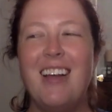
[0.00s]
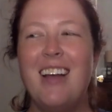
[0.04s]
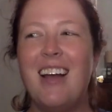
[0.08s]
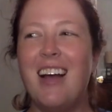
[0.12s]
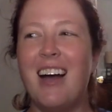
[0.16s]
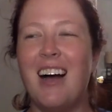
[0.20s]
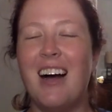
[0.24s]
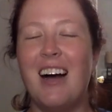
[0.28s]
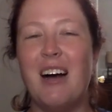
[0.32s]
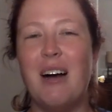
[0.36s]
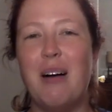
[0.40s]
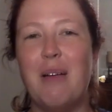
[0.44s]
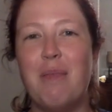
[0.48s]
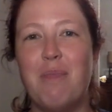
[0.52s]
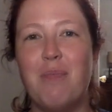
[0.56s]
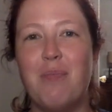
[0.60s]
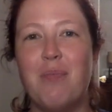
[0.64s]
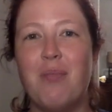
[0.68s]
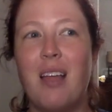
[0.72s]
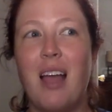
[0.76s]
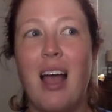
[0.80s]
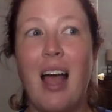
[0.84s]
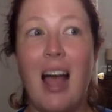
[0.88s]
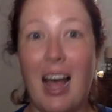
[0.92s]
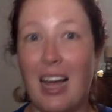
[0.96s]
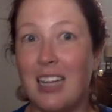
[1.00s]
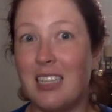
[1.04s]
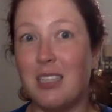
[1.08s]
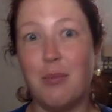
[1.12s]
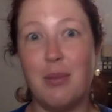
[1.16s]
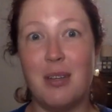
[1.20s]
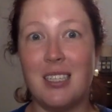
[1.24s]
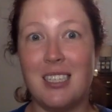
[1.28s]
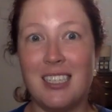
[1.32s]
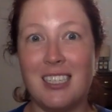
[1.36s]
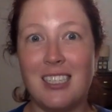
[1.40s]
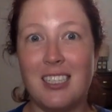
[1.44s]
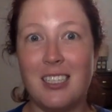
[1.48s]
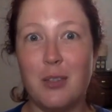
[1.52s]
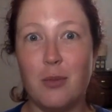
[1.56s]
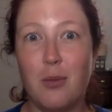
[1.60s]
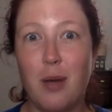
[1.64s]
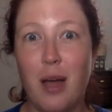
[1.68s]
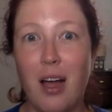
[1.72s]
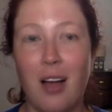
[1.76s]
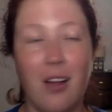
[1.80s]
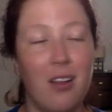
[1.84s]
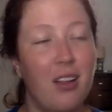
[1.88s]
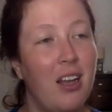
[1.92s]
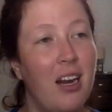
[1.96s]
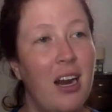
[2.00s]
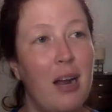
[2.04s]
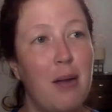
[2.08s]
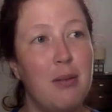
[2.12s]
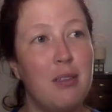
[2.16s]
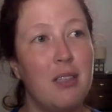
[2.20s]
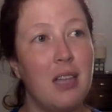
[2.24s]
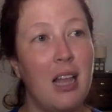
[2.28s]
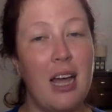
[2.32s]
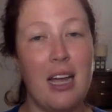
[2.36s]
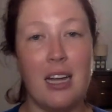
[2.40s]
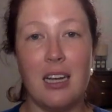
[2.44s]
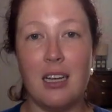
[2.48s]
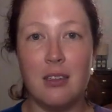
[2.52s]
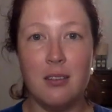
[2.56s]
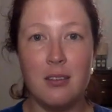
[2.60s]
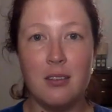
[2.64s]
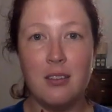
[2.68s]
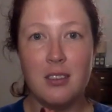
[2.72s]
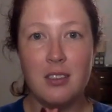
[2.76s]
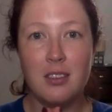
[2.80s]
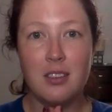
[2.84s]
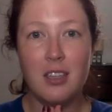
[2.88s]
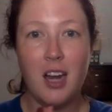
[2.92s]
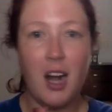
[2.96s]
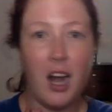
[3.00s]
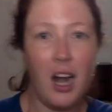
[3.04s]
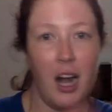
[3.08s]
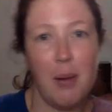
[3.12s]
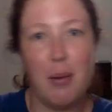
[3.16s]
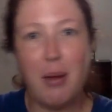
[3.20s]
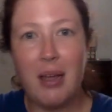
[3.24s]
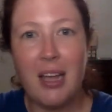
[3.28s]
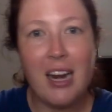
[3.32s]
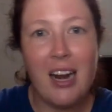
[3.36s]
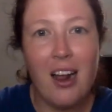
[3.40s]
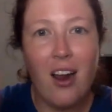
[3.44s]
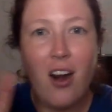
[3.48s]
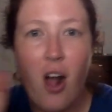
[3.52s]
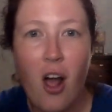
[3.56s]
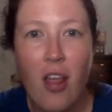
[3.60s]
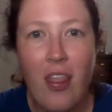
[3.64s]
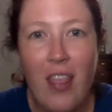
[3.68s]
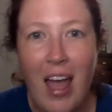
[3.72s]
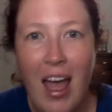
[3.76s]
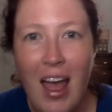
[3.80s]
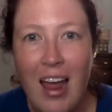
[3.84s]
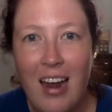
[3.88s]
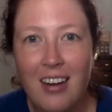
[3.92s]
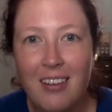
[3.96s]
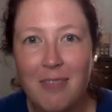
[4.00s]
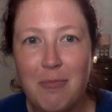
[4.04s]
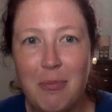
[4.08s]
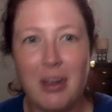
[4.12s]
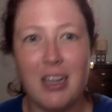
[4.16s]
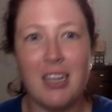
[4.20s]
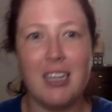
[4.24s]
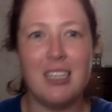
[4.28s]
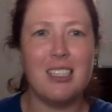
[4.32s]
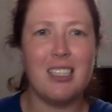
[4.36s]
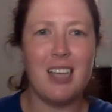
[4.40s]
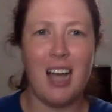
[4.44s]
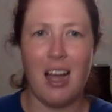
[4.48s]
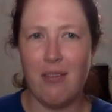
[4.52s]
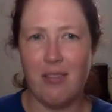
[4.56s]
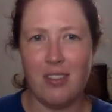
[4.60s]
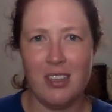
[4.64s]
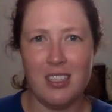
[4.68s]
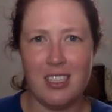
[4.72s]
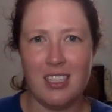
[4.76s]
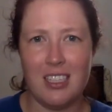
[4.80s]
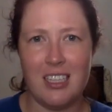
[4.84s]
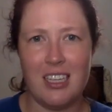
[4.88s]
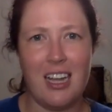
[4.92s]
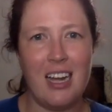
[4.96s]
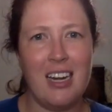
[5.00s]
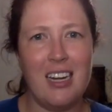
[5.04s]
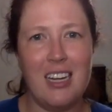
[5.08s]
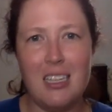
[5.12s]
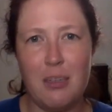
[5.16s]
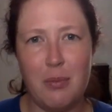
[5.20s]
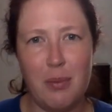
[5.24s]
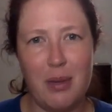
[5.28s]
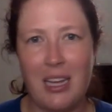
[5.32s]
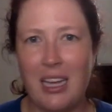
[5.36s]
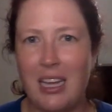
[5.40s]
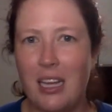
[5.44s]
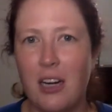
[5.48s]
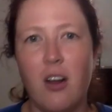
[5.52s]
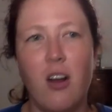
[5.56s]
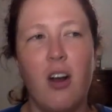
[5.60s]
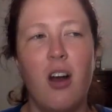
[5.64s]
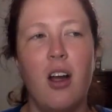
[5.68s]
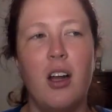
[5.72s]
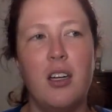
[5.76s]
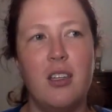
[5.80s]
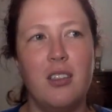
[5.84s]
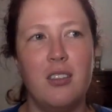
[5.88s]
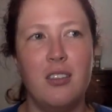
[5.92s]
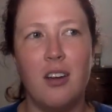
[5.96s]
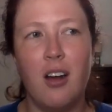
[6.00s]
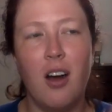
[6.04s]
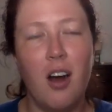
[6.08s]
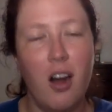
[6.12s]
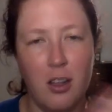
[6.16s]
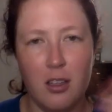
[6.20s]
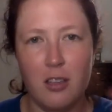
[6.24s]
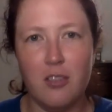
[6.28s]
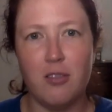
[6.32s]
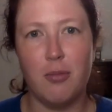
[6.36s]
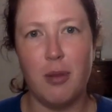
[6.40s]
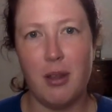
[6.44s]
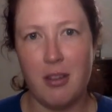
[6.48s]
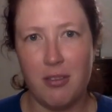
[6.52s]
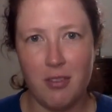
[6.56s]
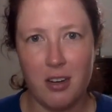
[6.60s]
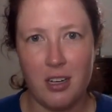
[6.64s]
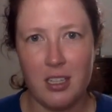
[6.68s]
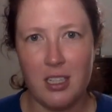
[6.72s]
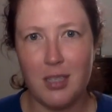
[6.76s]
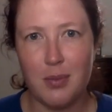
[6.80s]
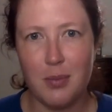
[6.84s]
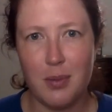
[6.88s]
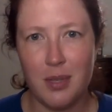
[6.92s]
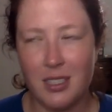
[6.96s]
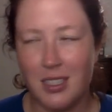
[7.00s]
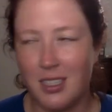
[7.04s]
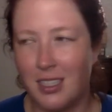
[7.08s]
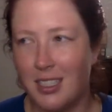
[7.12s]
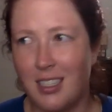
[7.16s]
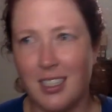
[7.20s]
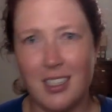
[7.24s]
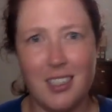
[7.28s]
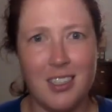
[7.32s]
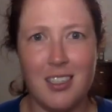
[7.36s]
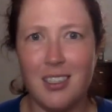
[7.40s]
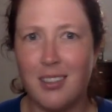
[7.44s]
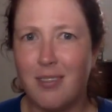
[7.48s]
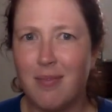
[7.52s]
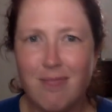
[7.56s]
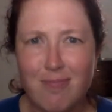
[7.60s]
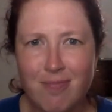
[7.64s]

has a business as well. And I was like, let me get in on that, because obviously I need to be in on all of my friends' businesses.